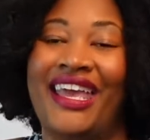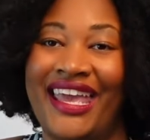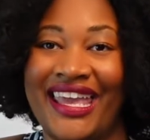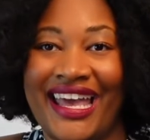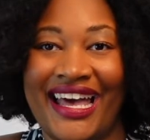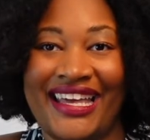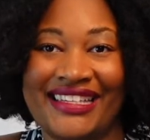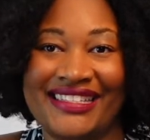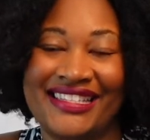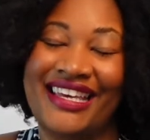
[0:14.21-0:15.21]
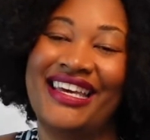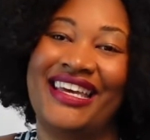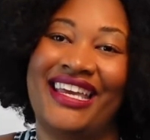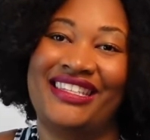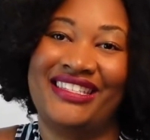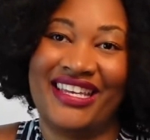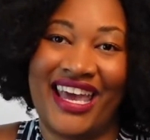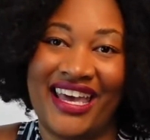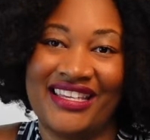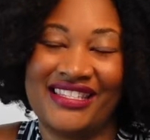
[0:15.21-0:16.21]
Hey guys, it's
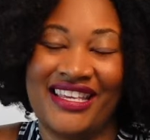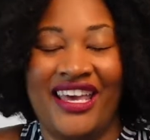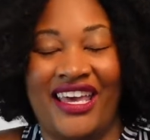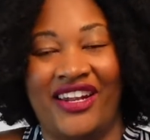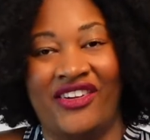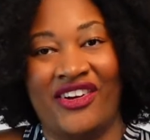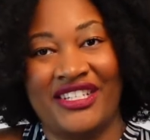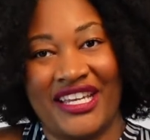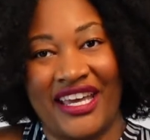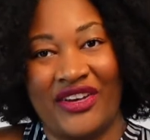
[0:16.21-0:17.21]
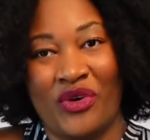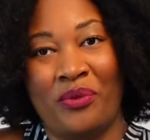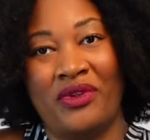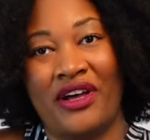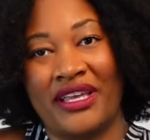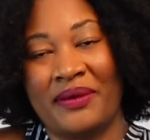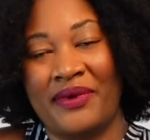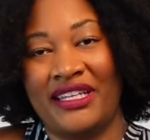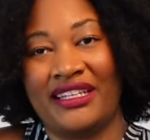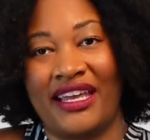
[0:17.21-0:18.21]
Jazz, and on our channel, Blogging
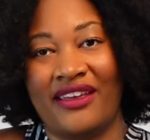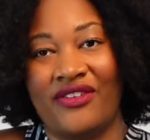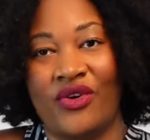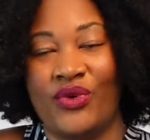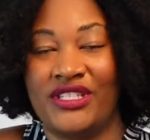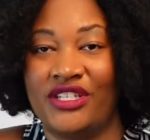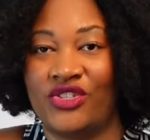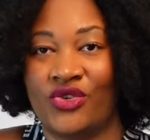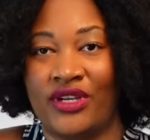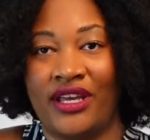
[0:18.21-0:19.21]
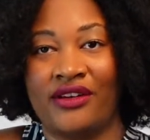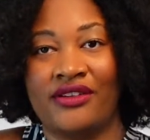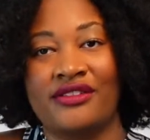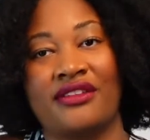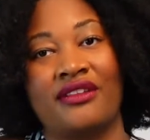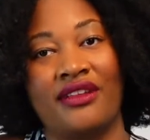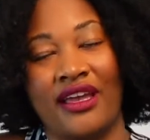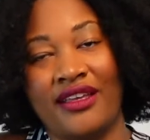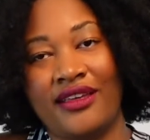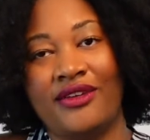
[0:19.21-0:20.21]
Money Life, we teach creators
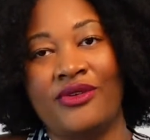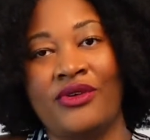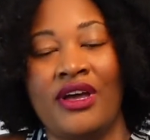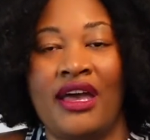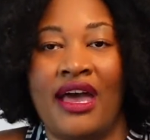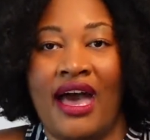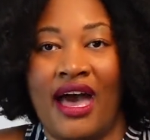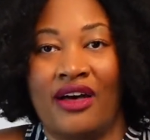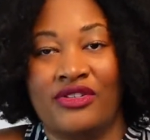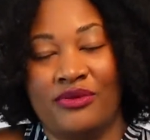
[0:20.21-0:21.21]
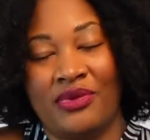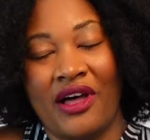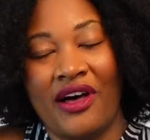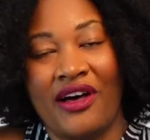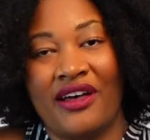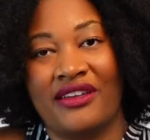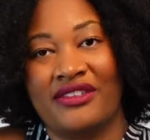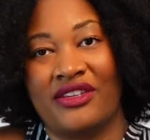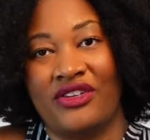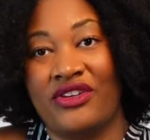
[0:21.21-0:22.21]
like you how to blog
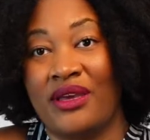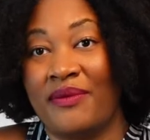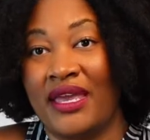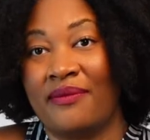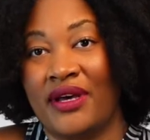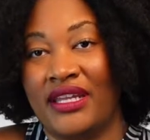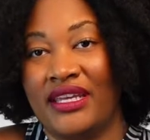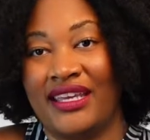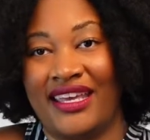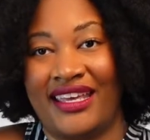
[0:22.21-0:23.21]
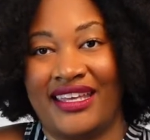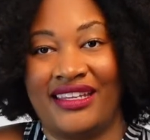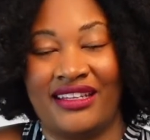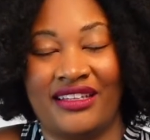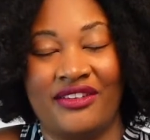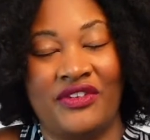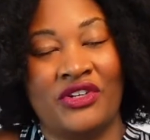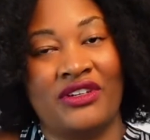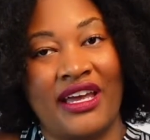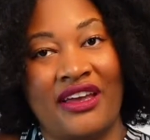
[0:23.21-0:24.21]
so you can make money and live
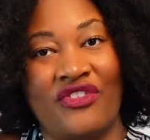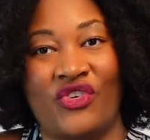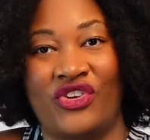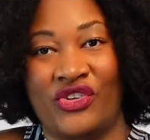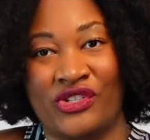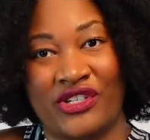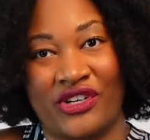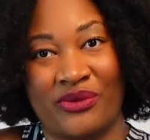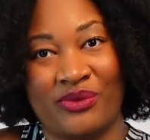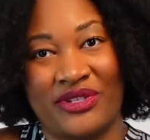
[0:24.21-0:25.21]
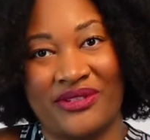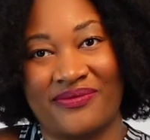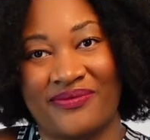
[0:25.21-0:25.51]
your life on your terms.